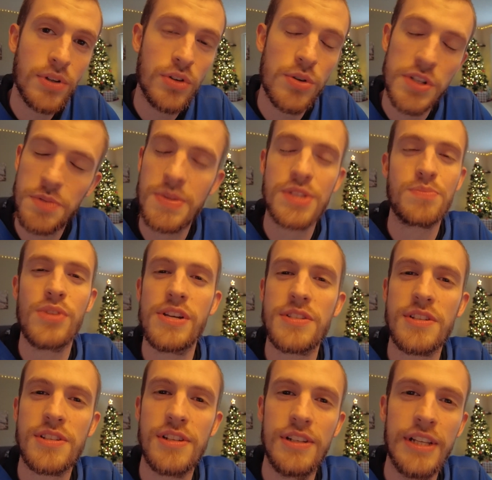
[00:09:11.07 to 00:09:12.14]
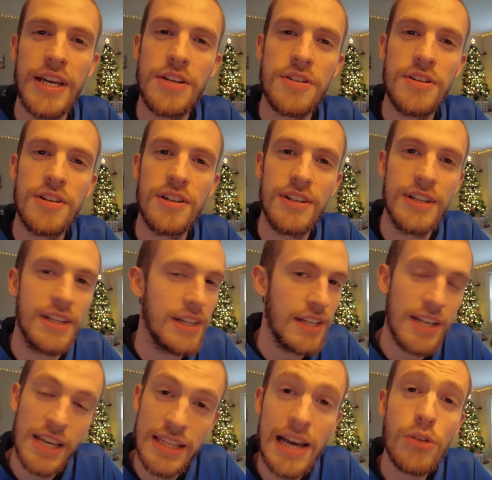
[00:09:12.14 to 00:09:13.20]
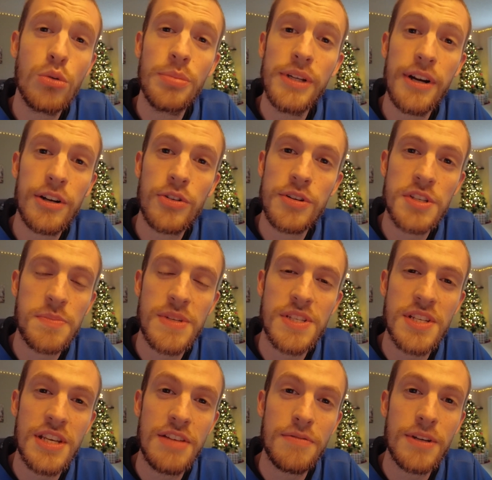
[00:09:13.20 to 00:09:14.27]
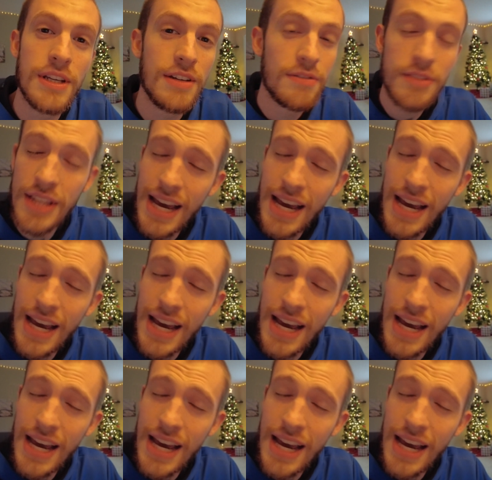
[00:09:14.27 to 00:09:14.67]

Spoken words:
Christmas presents later, and that will be our Christmas Eve.